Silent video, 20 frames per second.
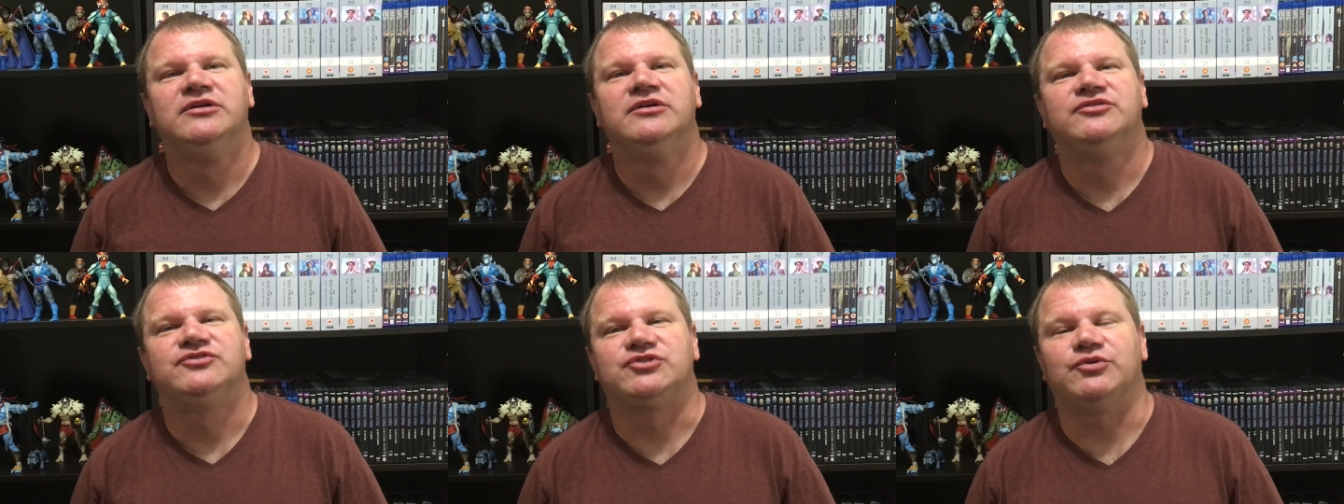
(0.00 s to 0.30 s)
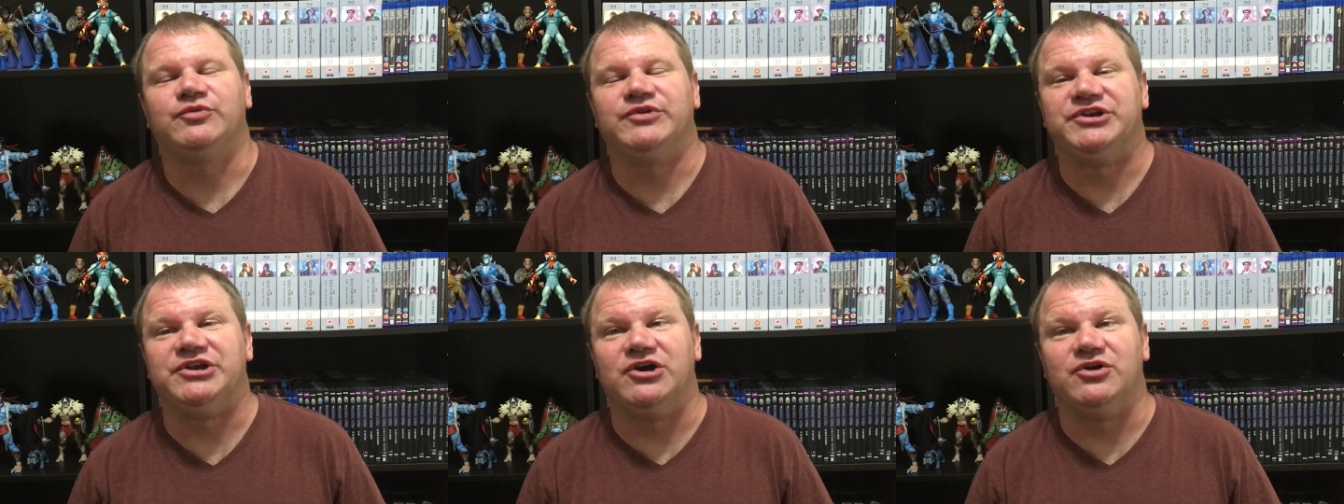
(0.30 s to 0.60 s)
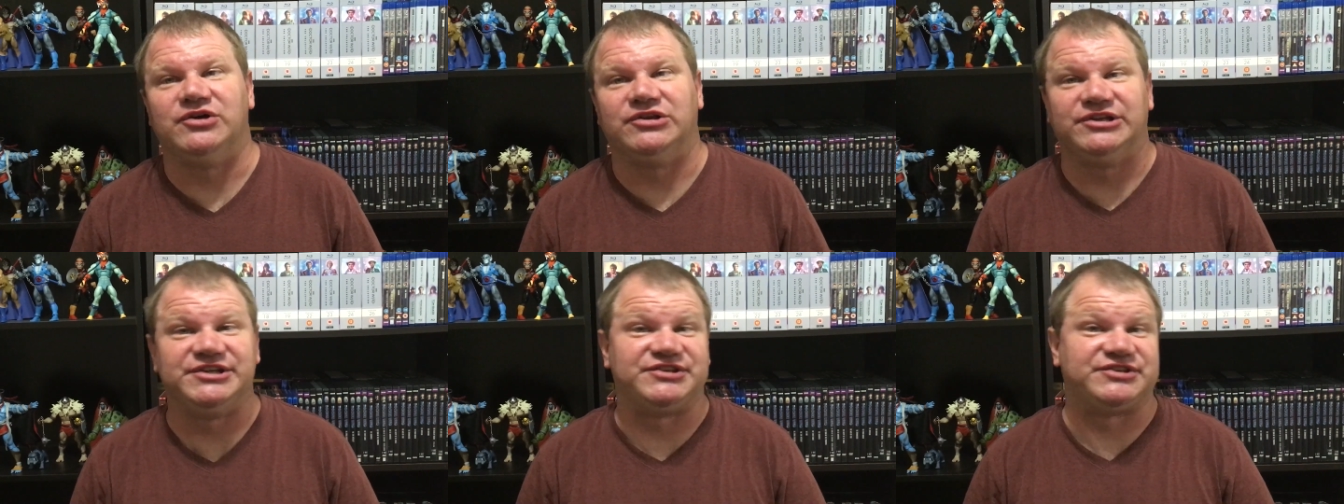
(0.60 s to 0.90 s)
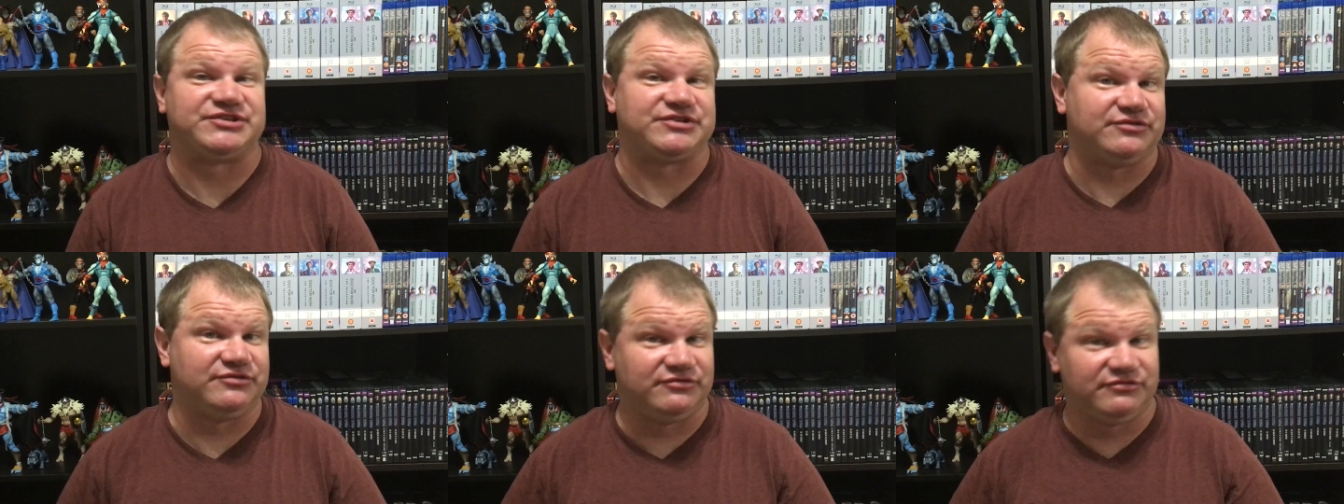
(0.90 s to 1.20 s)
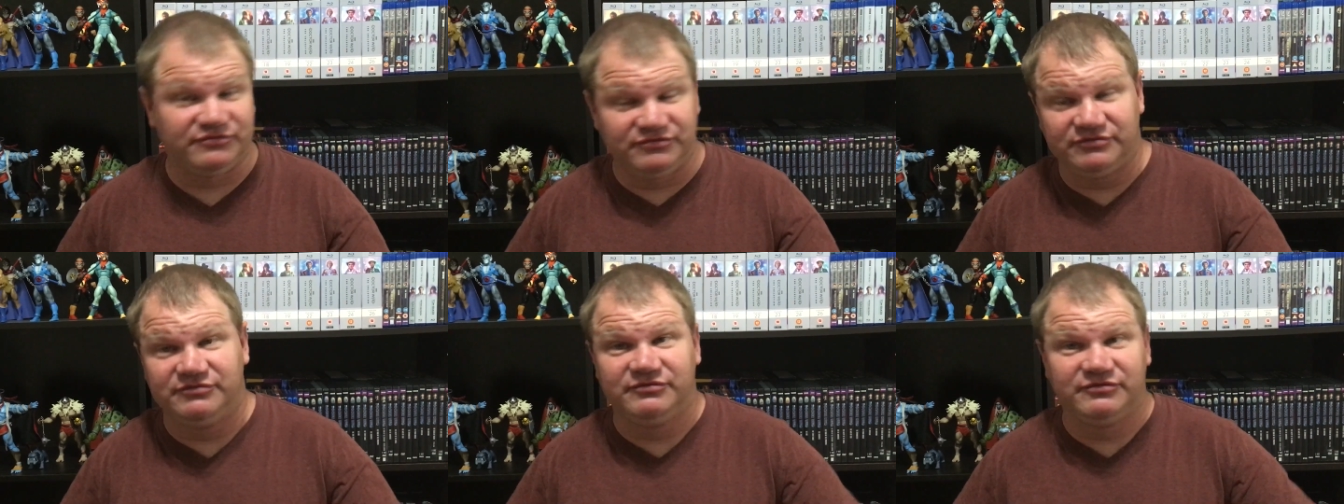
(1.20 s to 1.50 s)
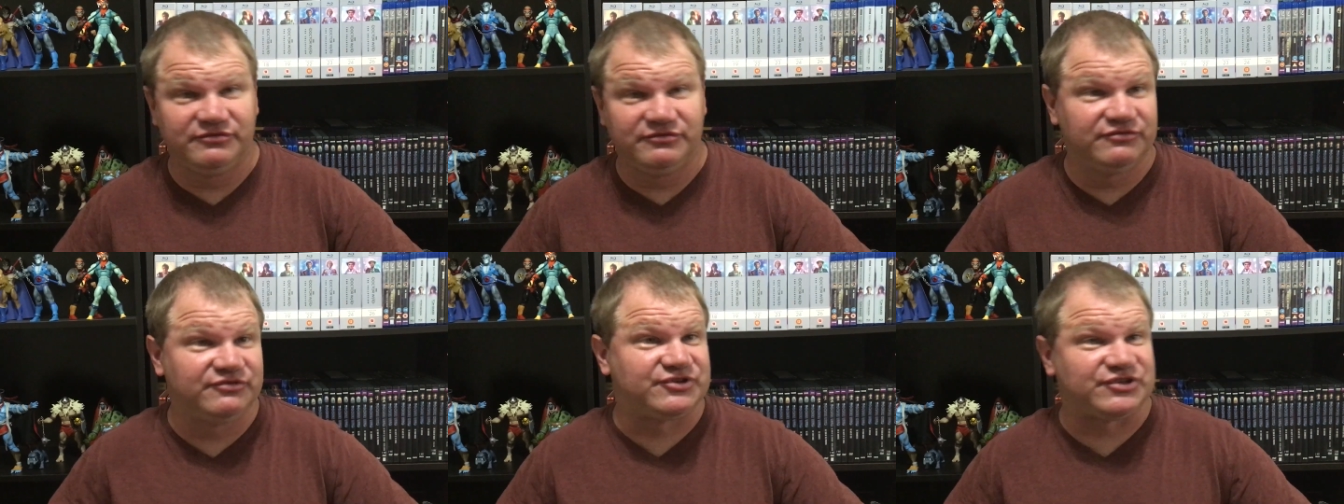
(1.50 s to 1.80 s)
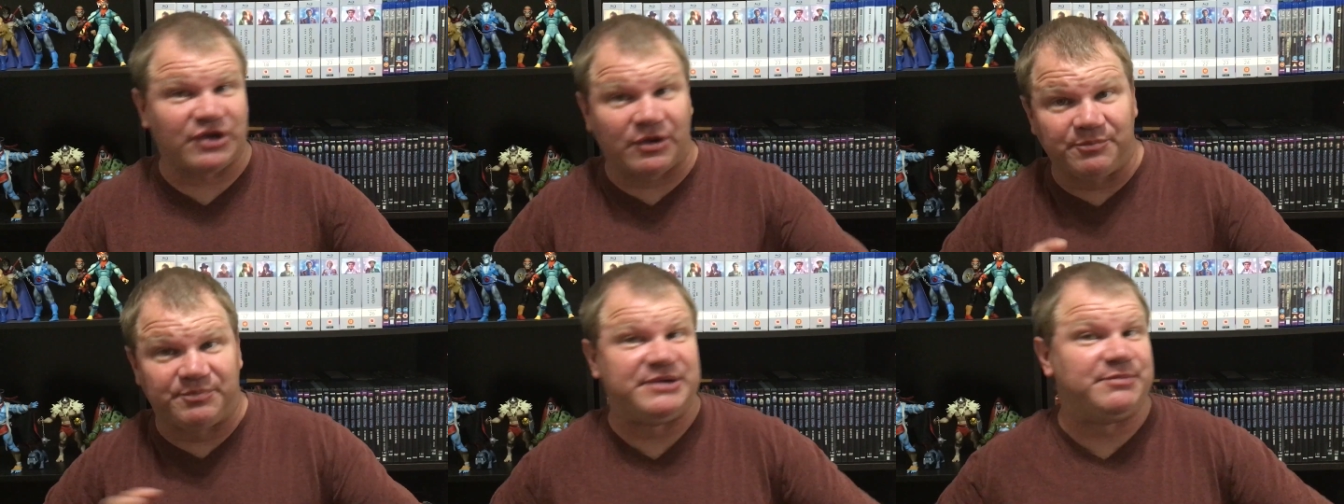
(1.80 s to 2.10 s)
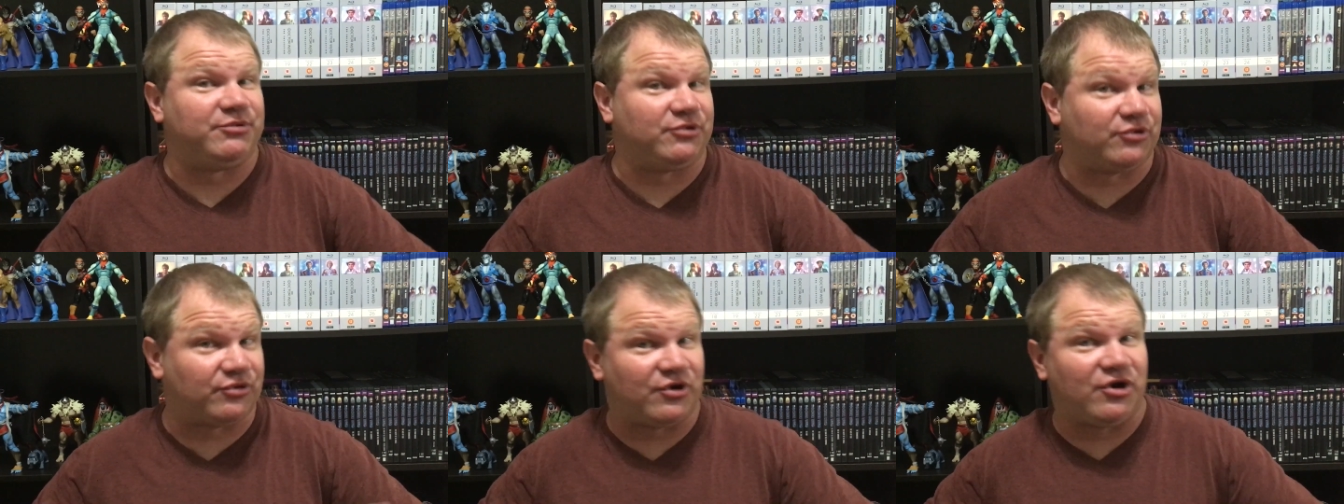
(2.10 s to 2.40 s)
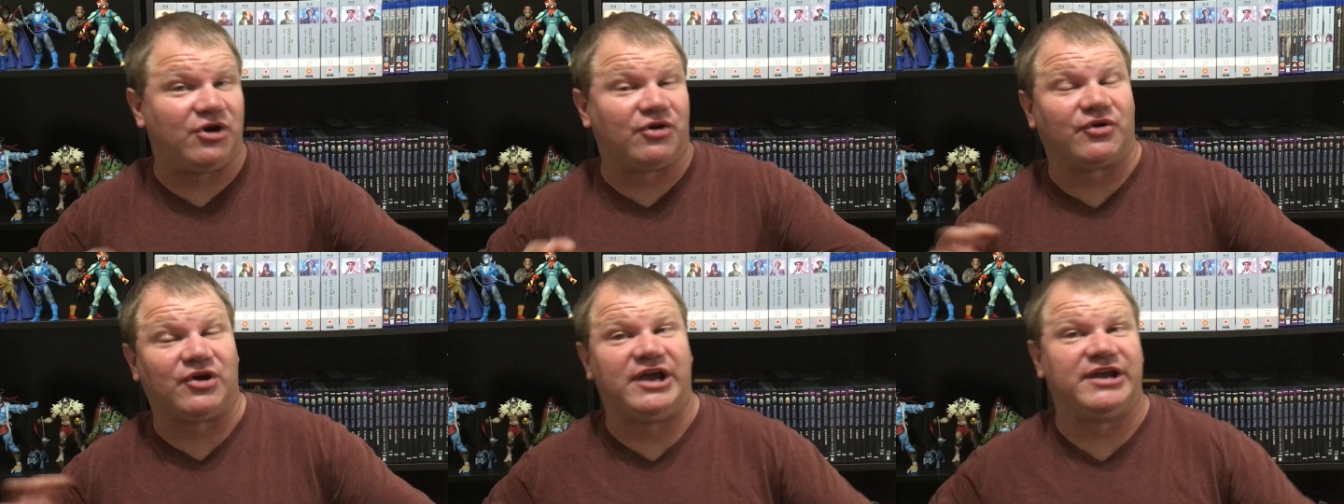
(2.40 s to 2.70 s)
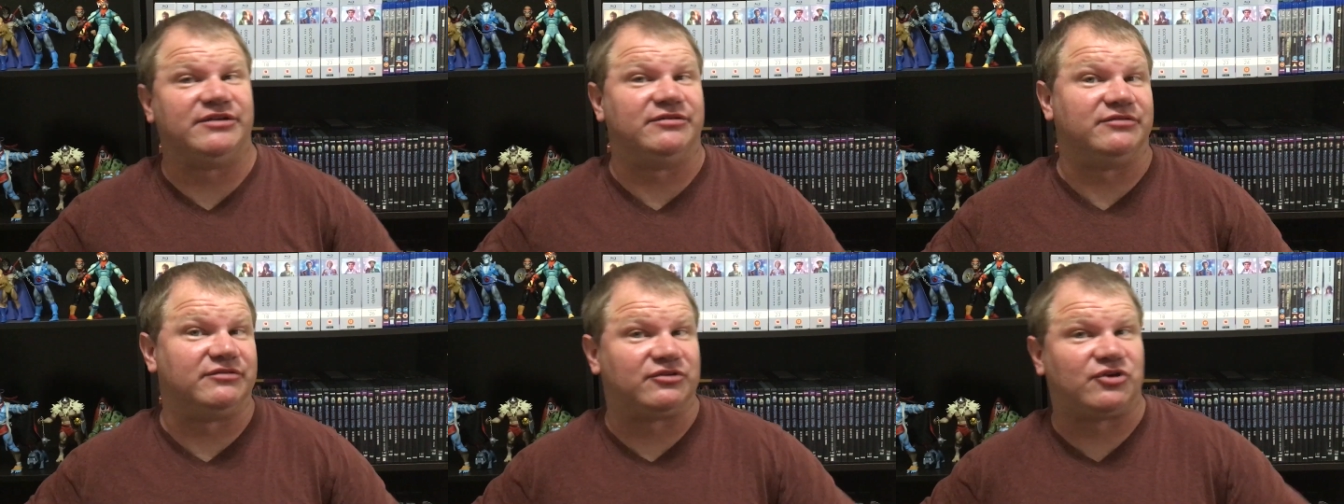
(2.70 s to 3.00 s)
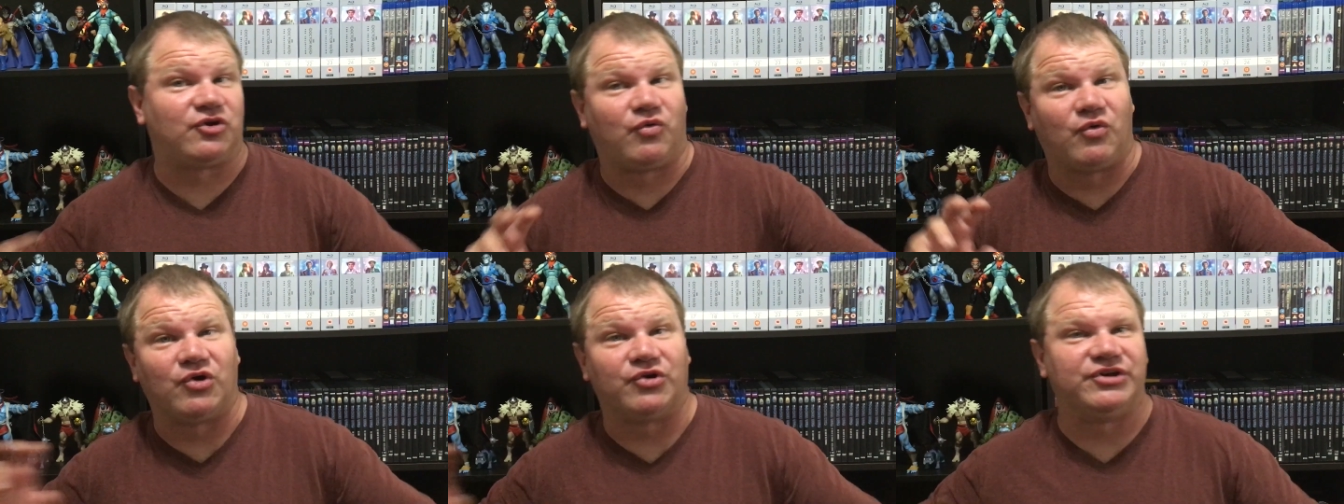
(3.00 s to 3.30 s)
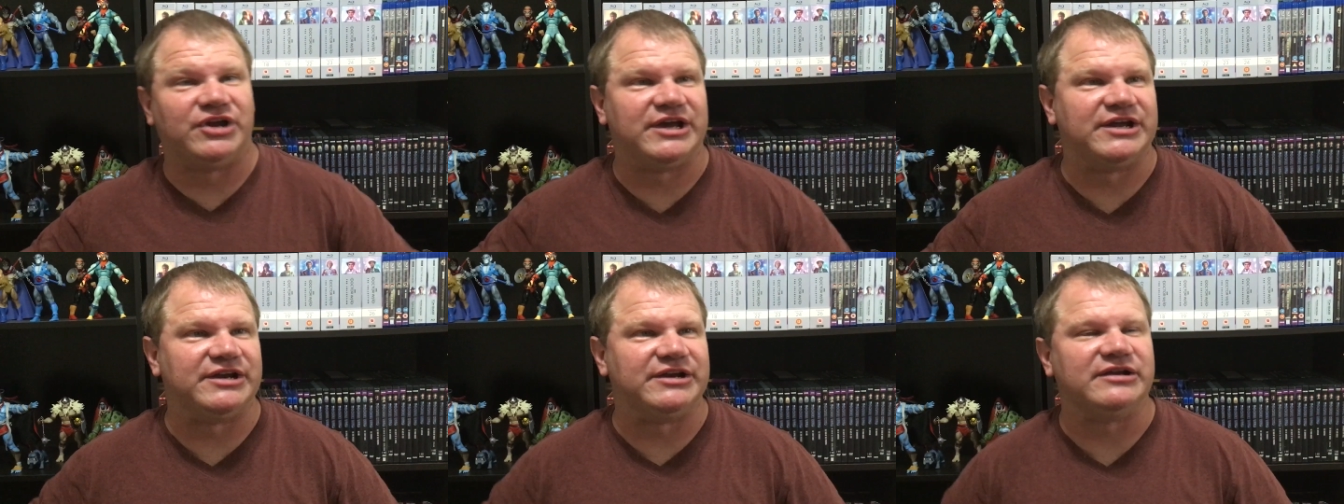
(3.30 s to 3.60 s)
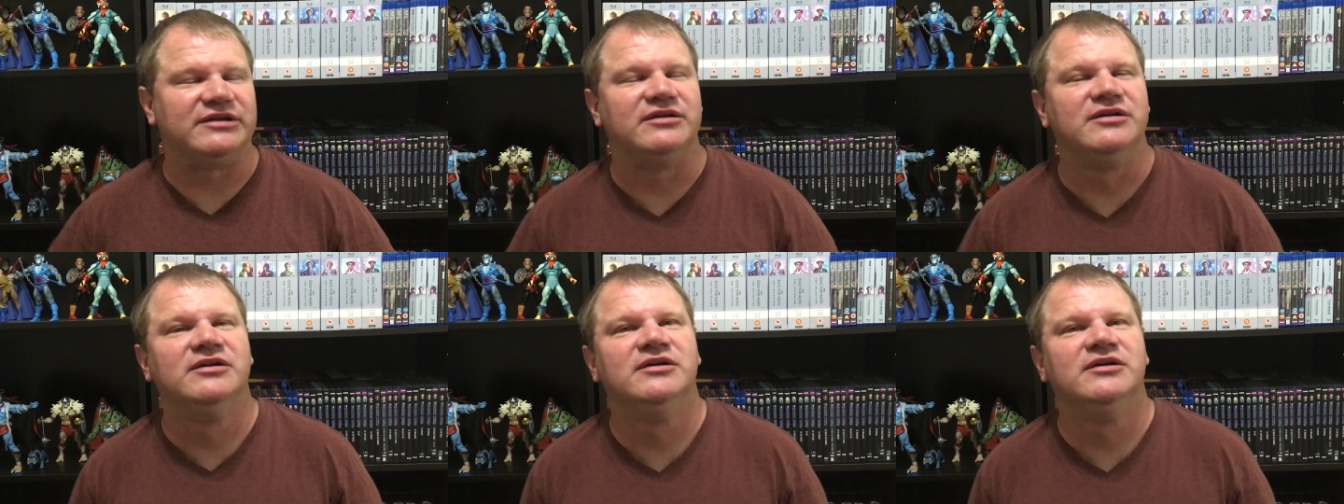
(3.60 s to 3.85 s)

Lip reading: So we know at least some people are all right and coordinating.